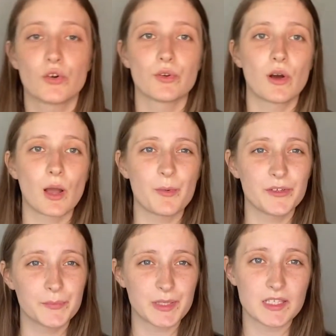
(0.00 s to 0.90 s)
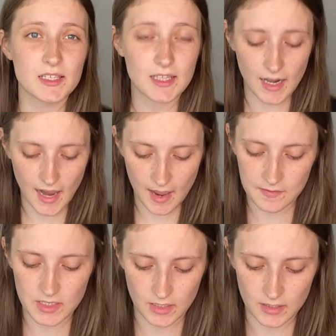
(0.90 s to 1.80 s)
you a couple of pieces that I have
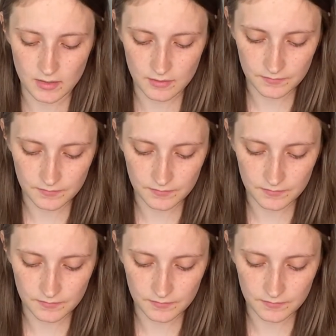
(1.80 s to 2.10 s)
done.